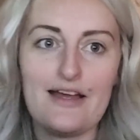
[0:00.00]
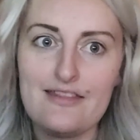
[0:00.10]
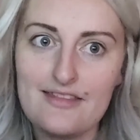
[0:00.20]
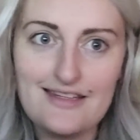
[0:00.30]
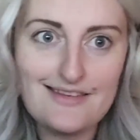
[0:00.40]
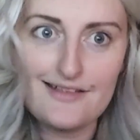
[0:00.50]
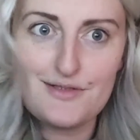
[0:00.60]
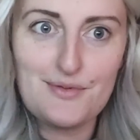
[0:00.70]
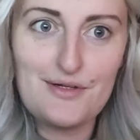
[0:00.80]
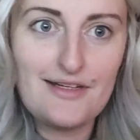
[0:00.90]
I think
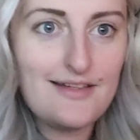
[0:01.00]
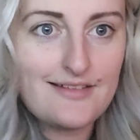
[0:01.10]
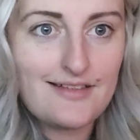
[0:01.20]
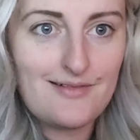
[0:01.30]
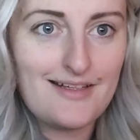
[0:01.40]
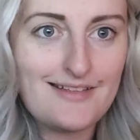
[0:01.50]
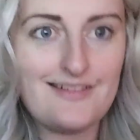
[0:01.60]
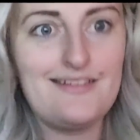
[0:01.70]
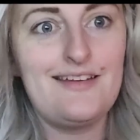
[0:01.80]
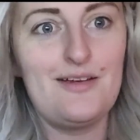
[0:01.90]
that's where it is. I don't
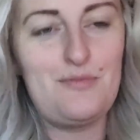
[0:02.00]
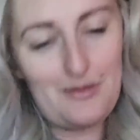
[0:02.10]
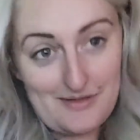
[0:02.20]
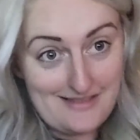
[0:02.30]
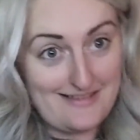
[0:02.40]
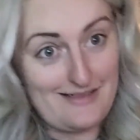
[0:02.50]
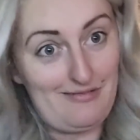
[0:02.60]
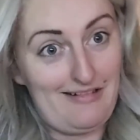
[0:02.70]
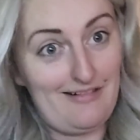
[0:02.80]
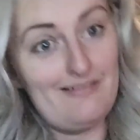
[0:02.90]
actually know. Maybe it's down
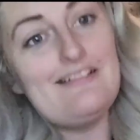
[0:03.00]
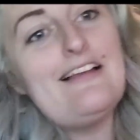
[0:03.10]
here.